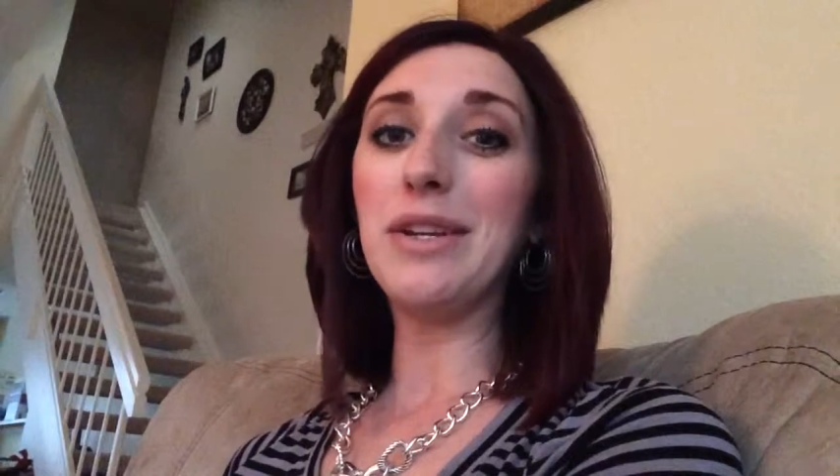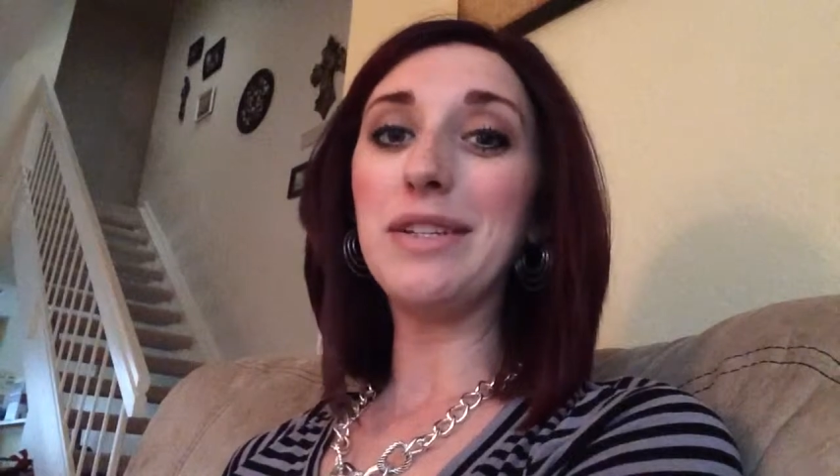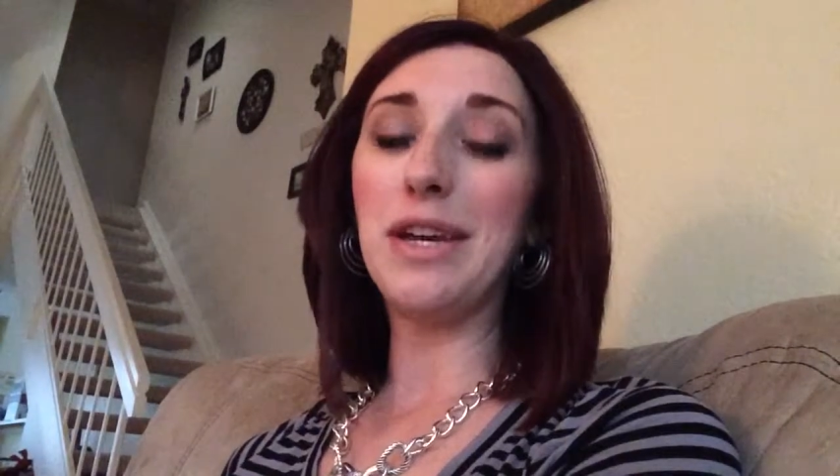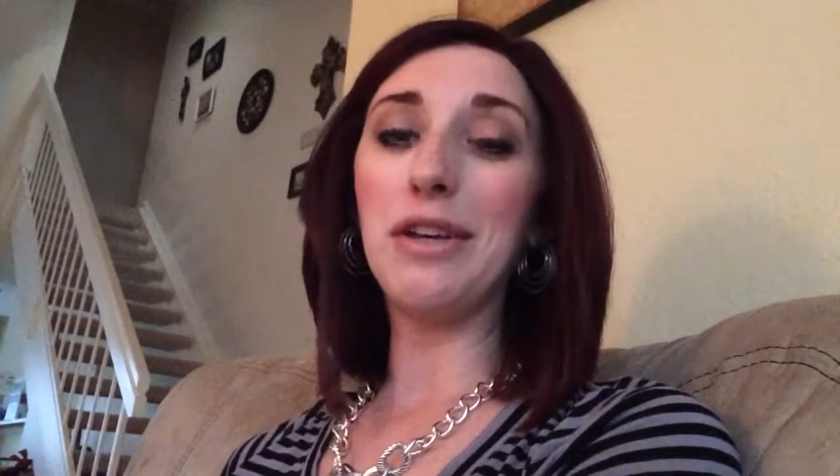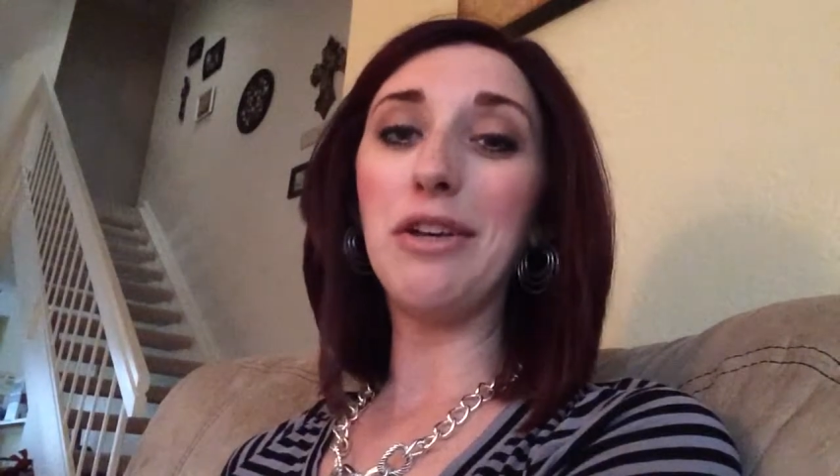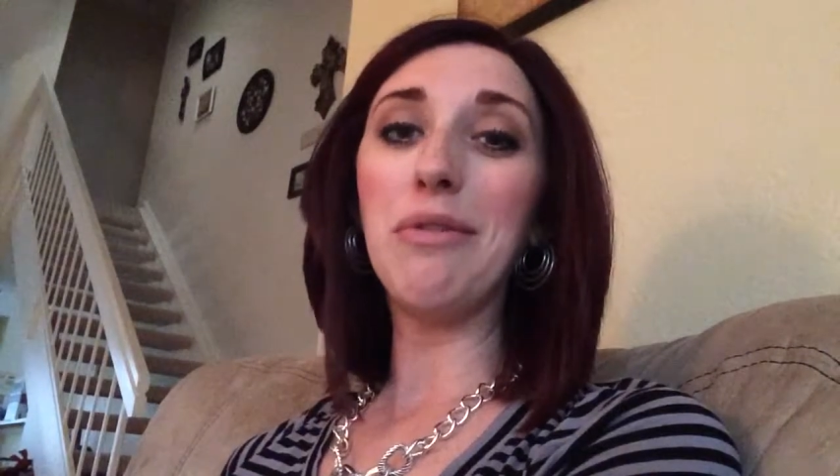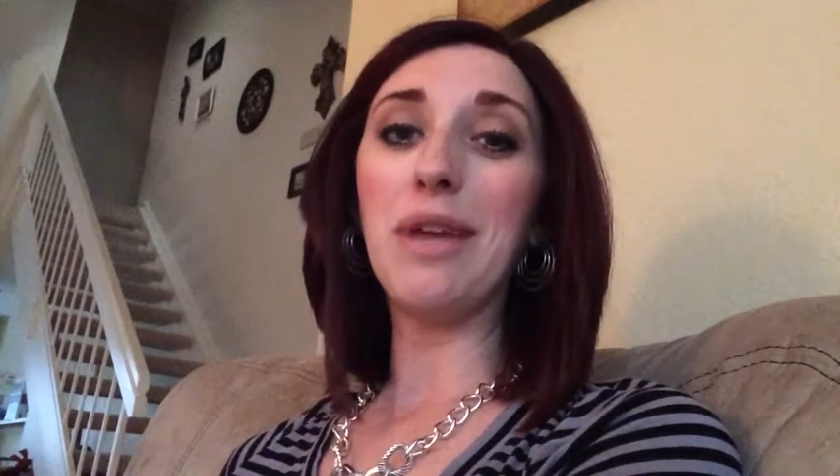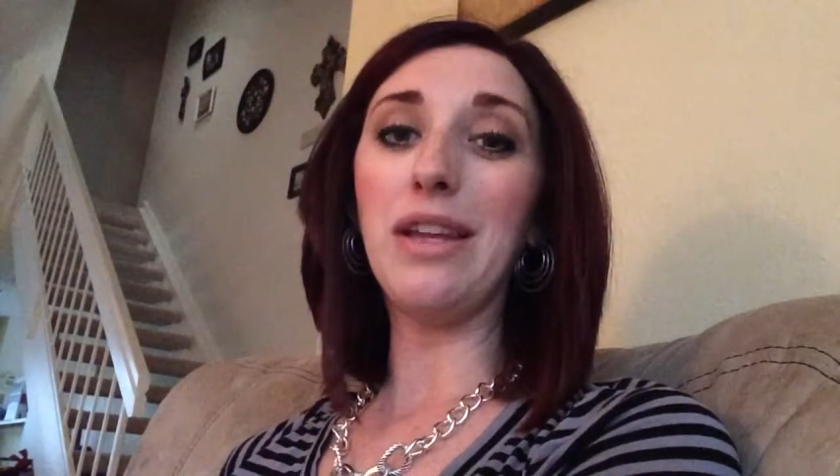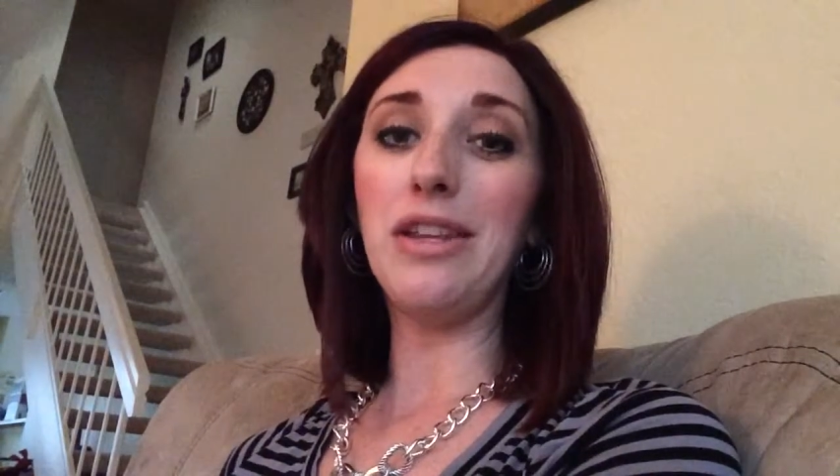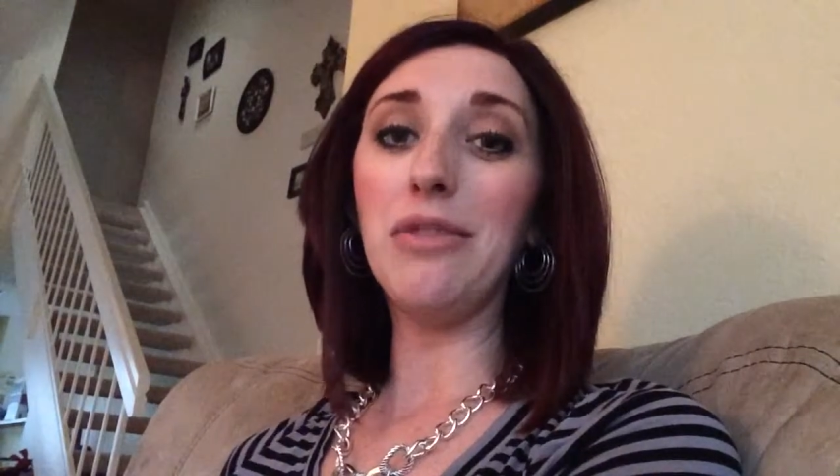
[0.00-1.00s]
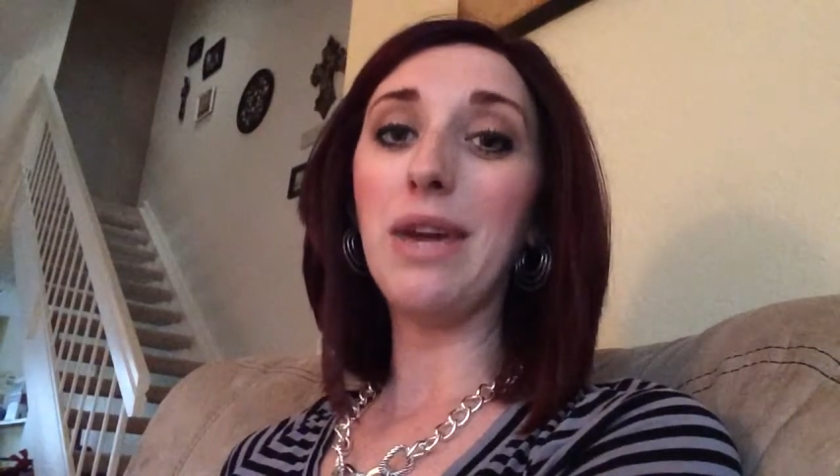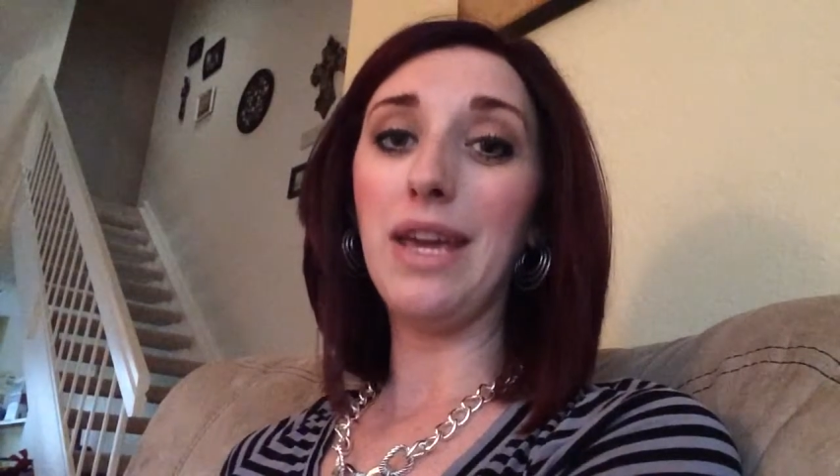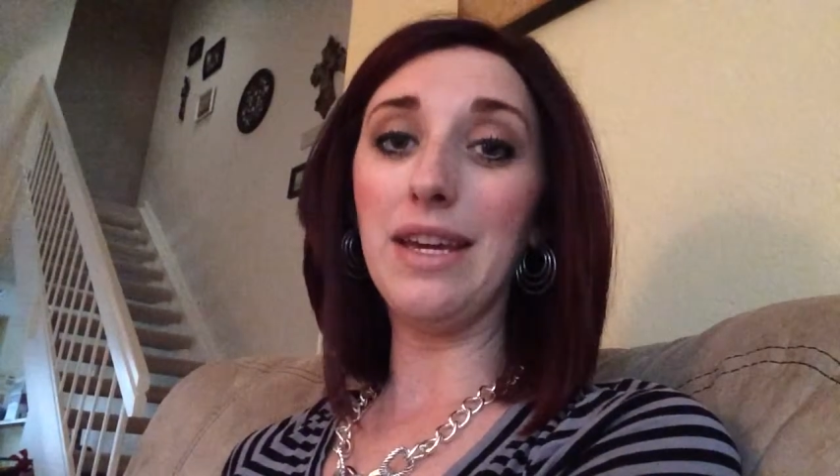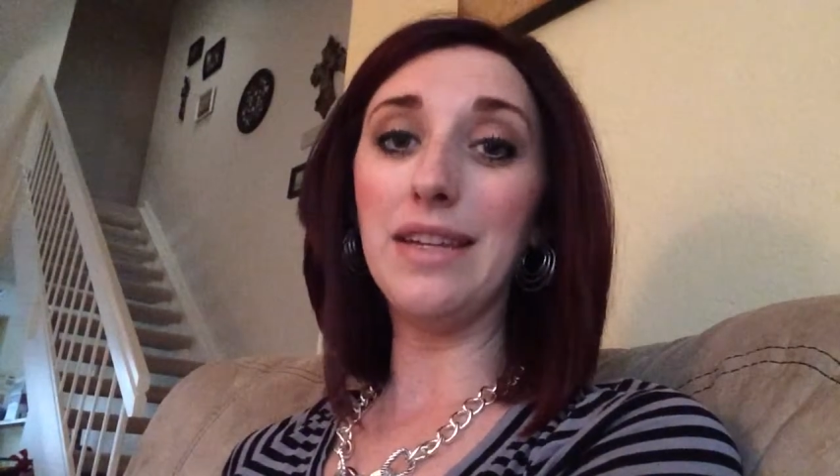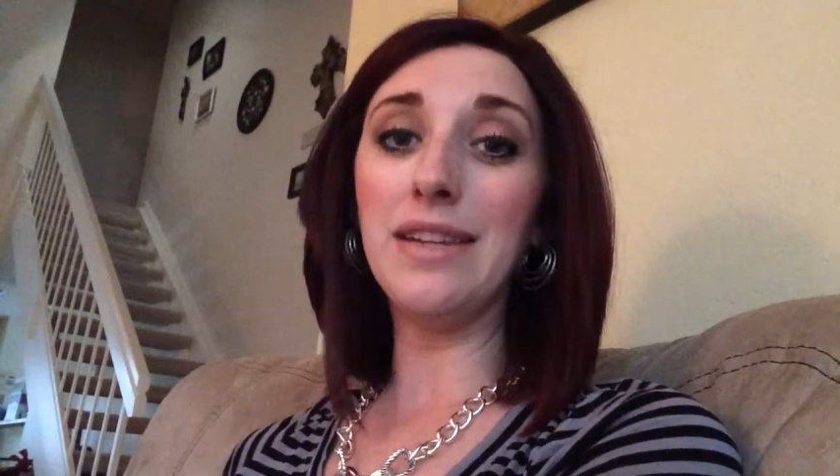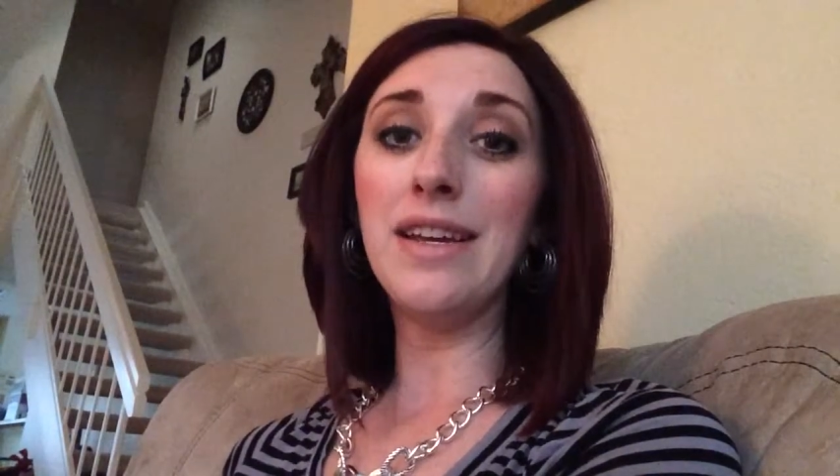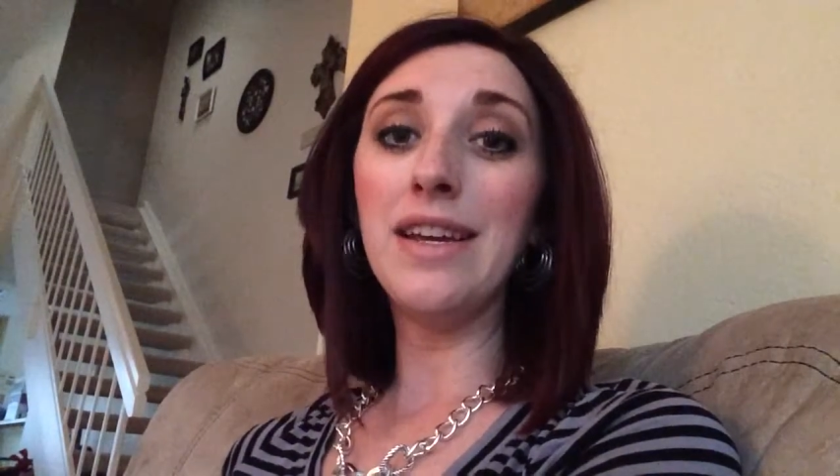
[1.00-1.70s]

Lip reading: to tell you that you can